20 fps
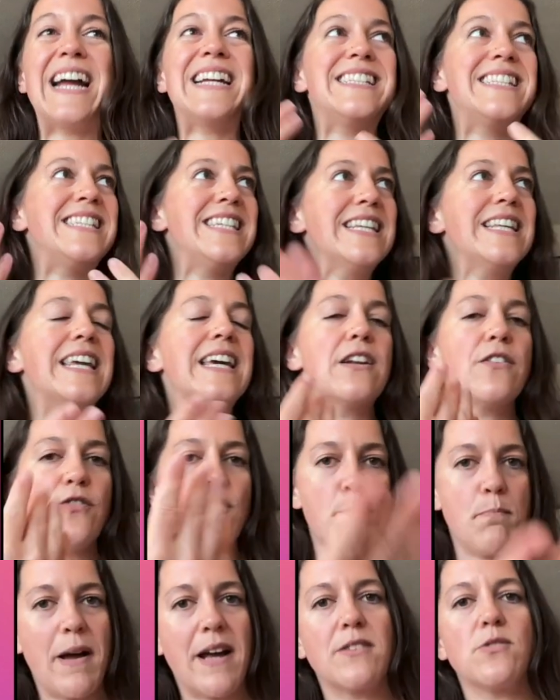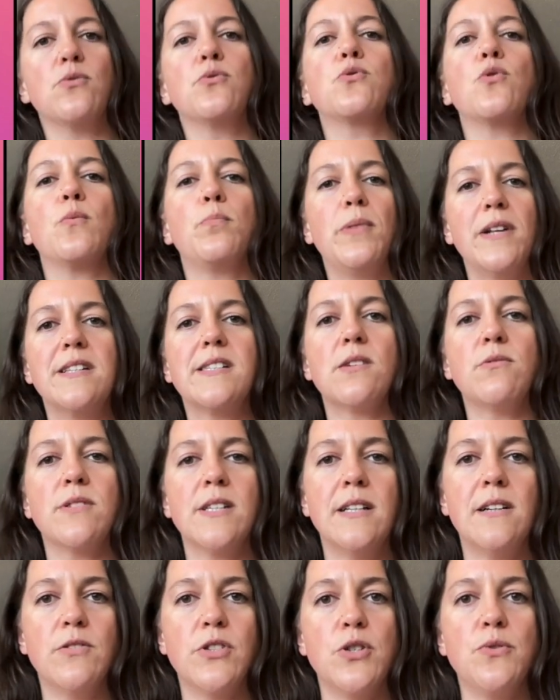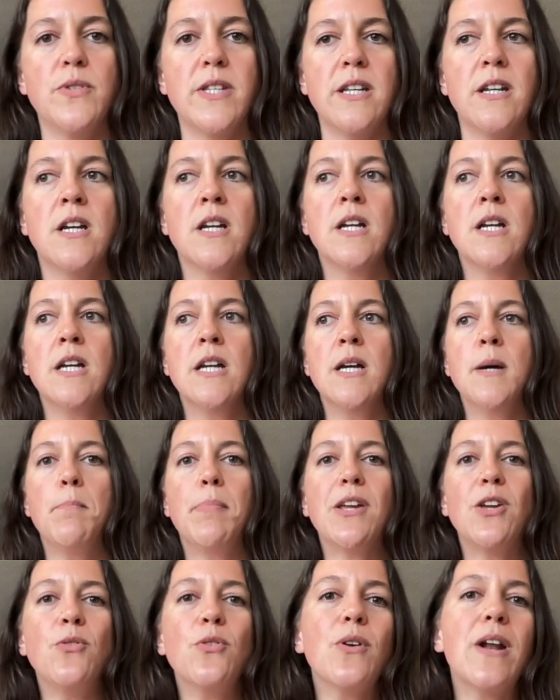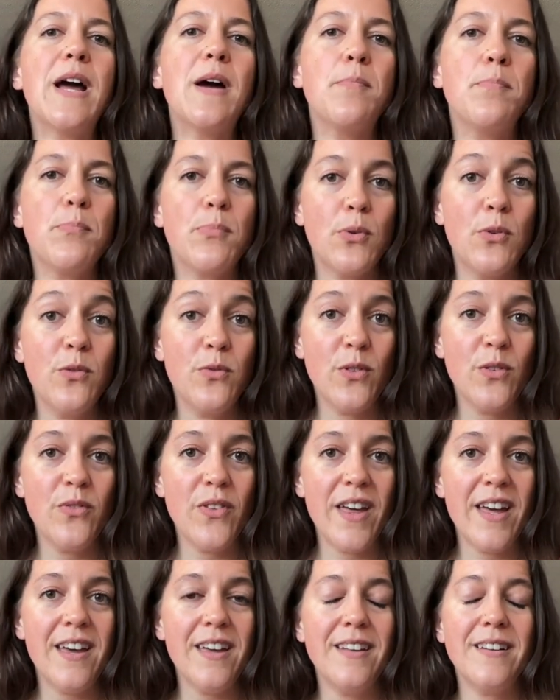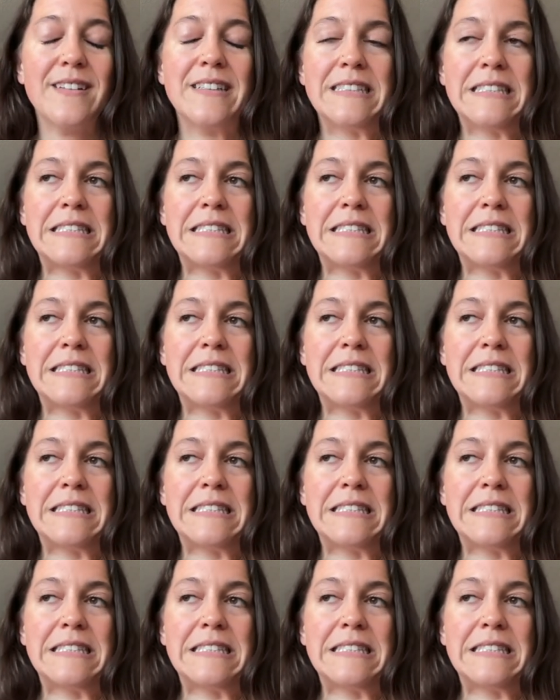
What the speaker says: I did get it from Pexels or a place I was allowed to use it, but you don't have proof of that.